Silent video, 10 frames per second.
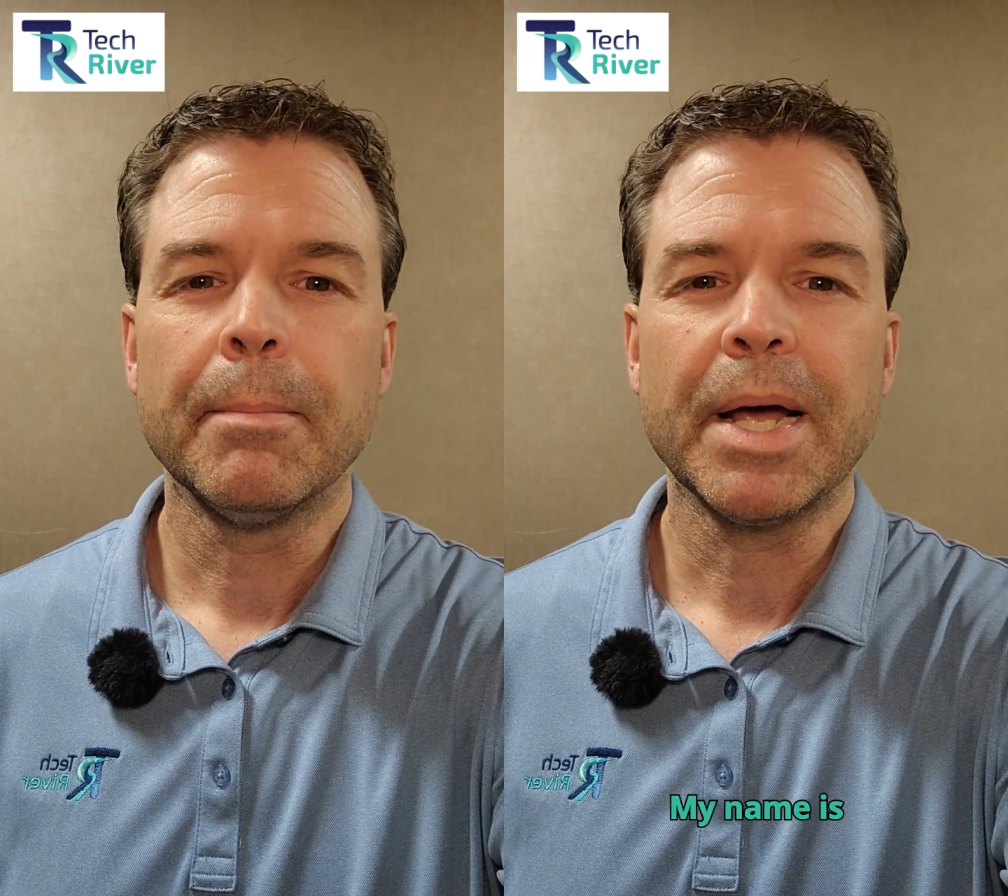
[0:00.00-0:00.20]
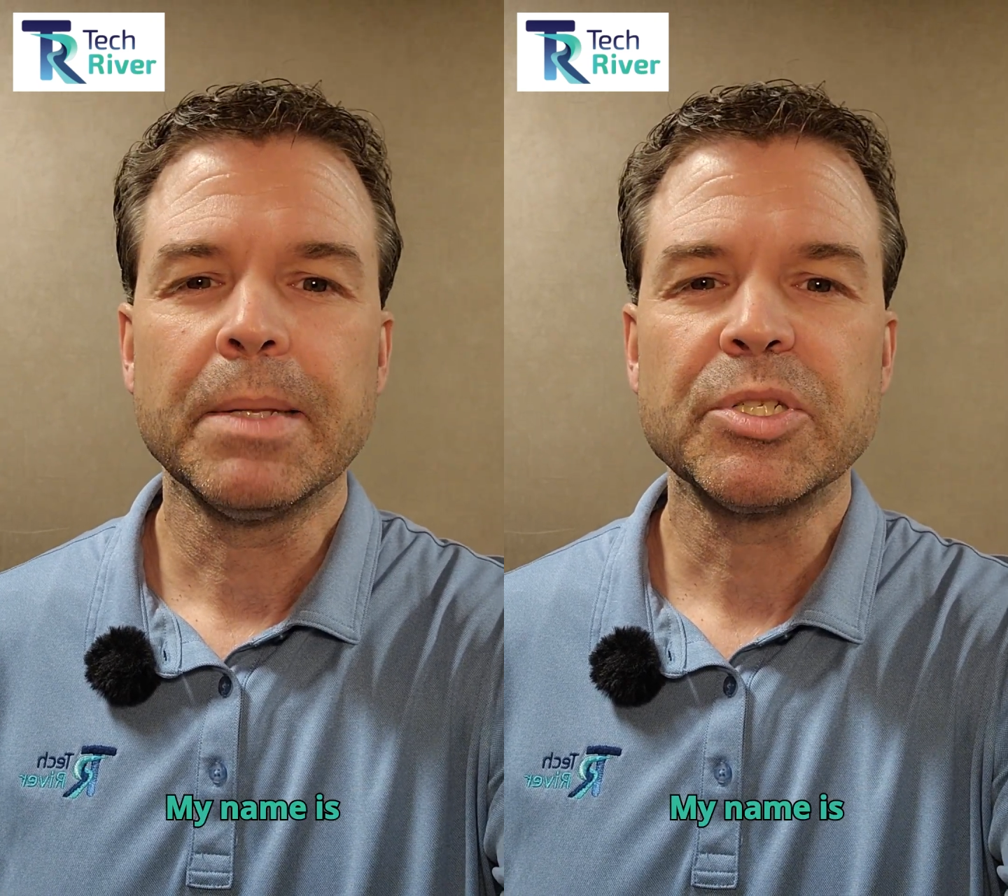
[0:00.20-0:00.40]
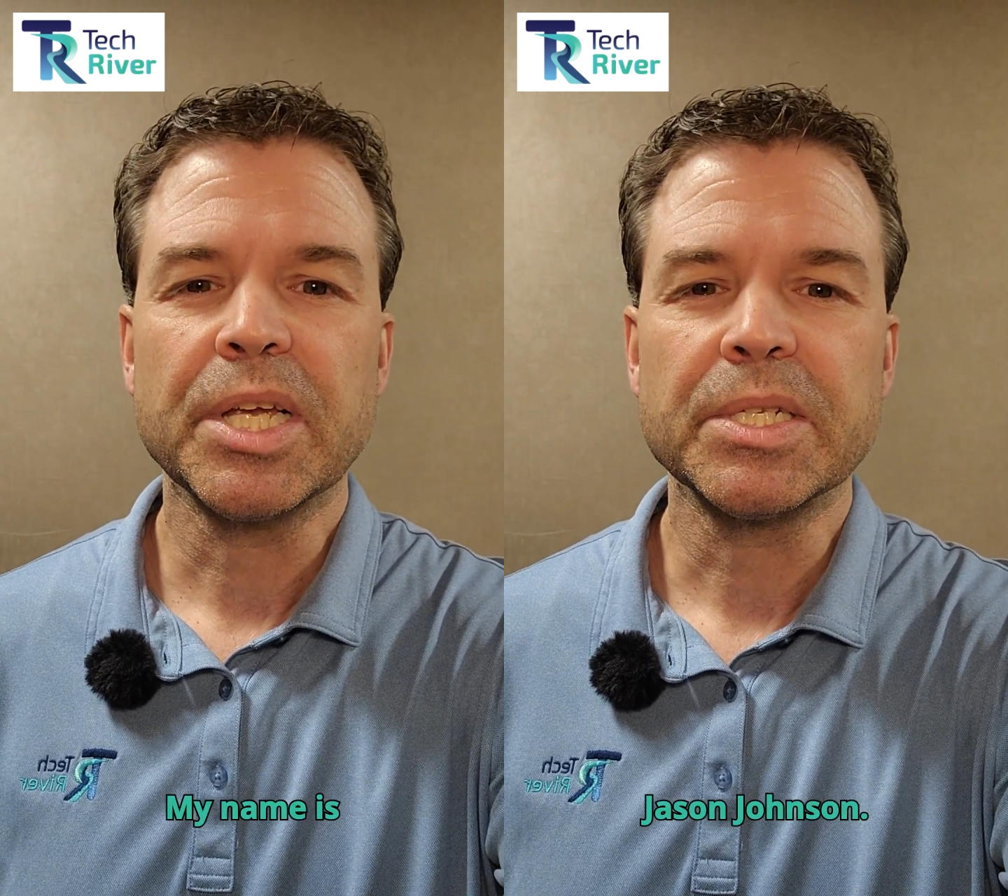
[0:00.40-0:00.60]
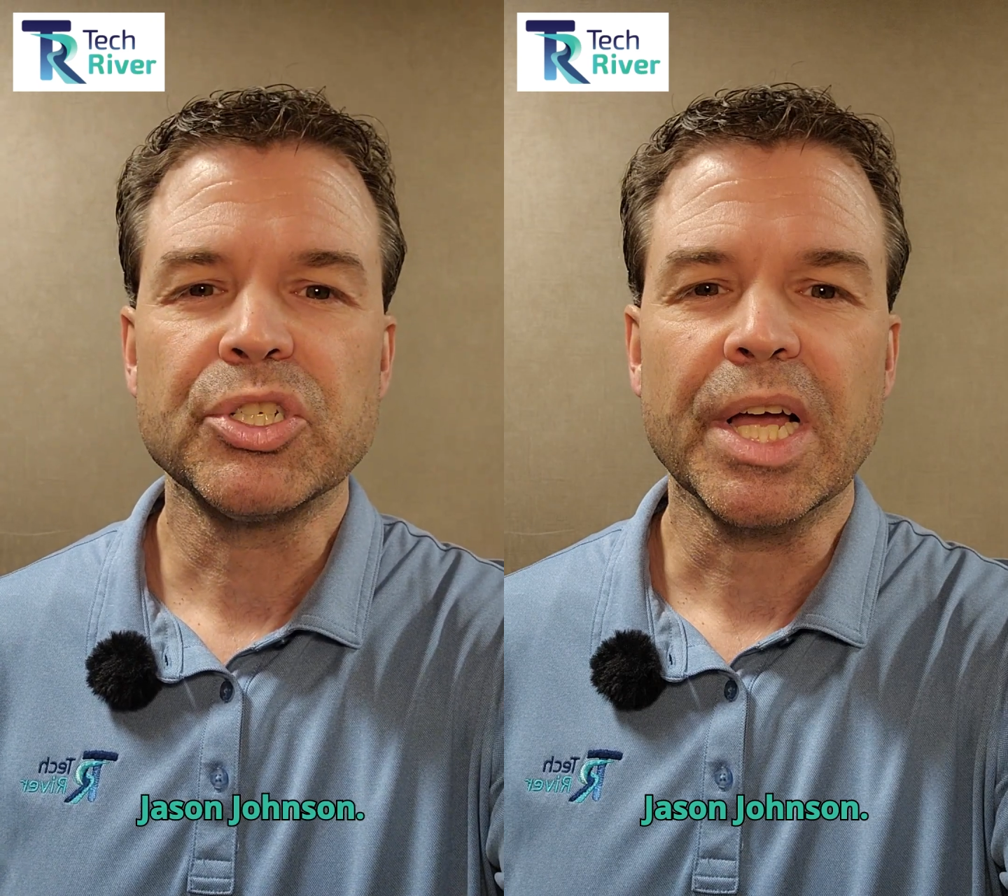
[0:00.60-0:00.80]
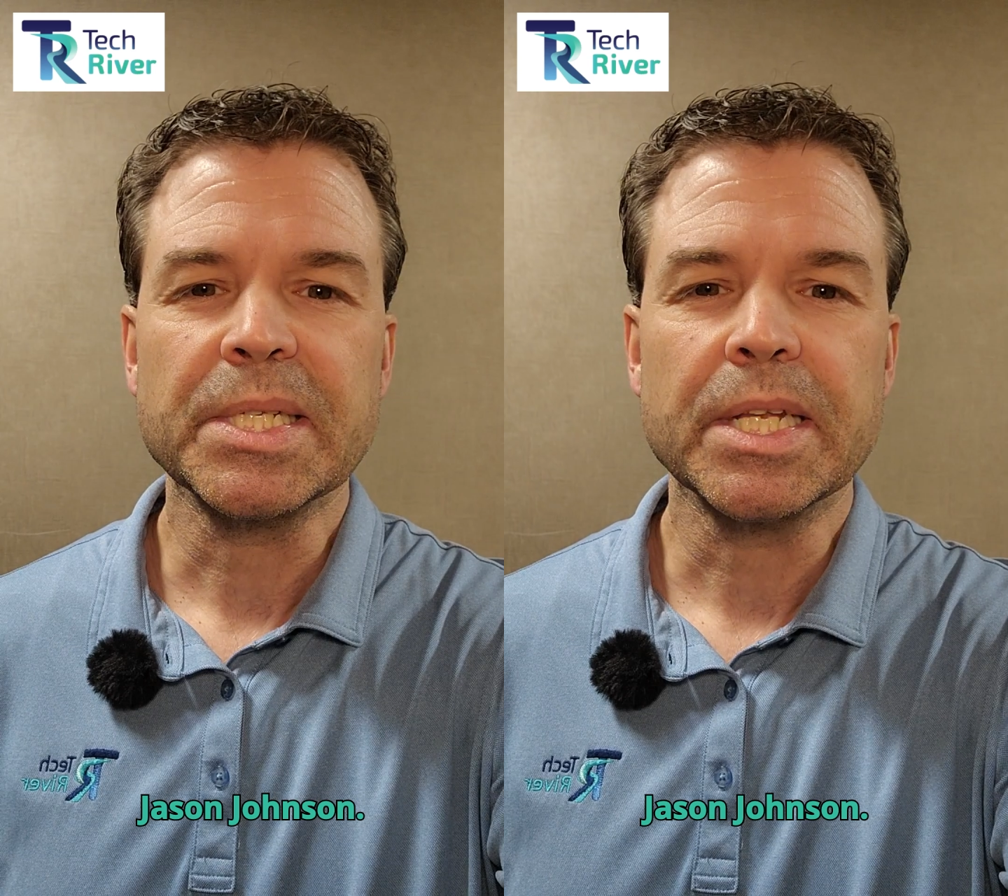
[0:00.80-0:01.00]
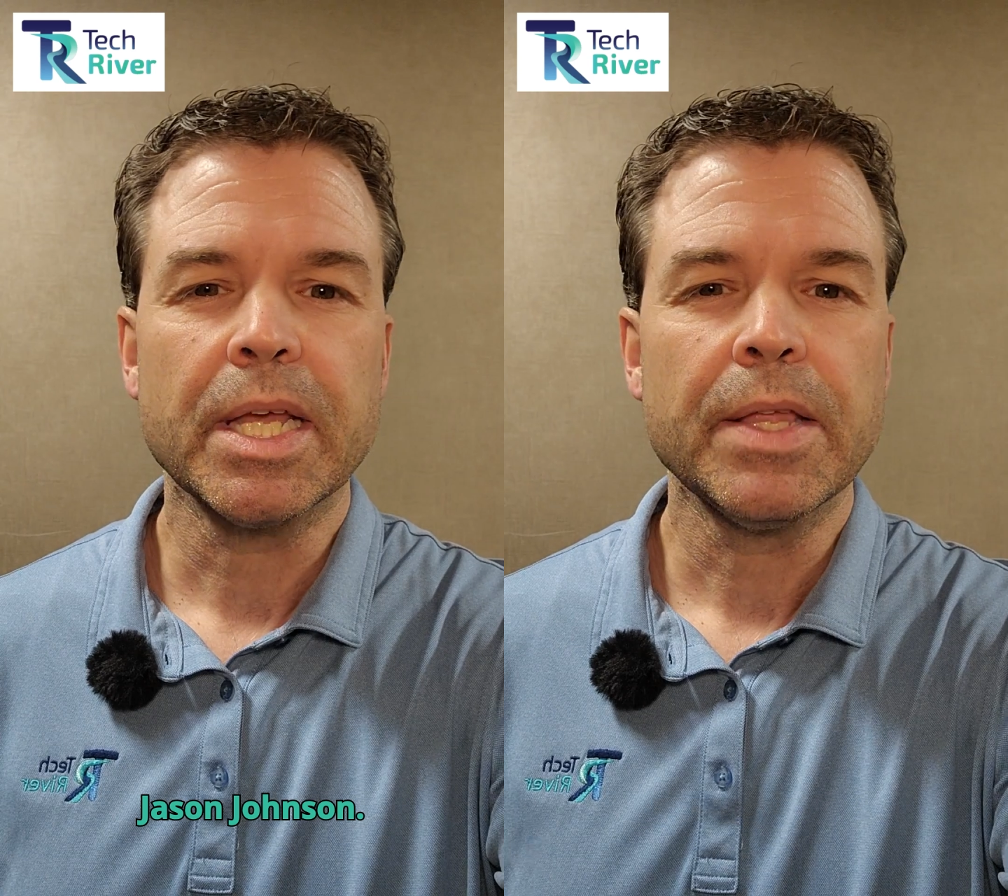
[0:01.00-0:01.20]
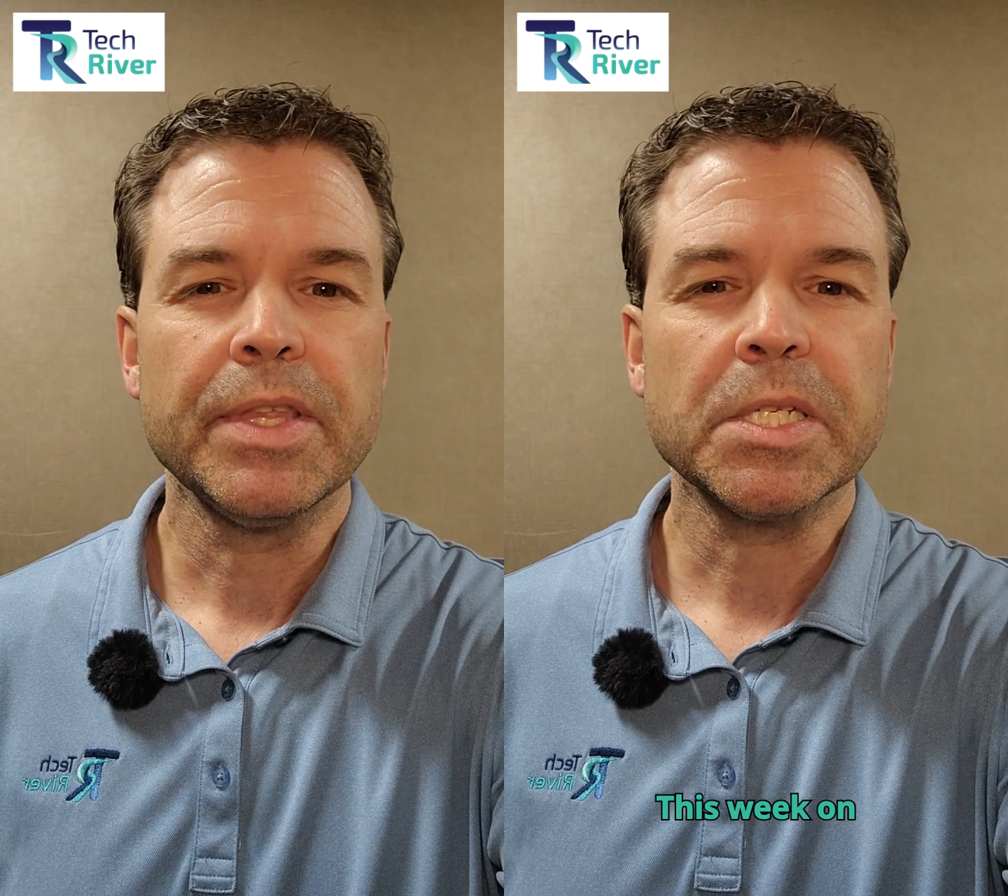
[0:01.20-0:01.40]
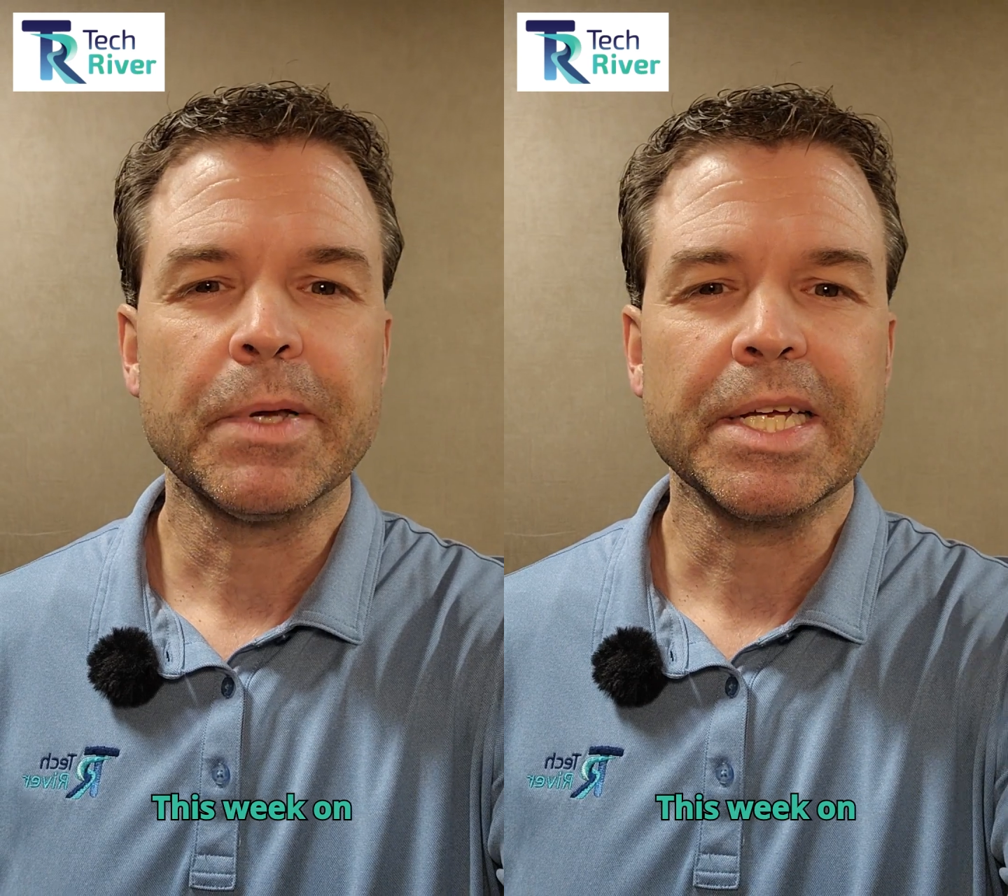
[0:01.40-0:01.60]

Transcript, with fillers: My name is Jason Johnson. This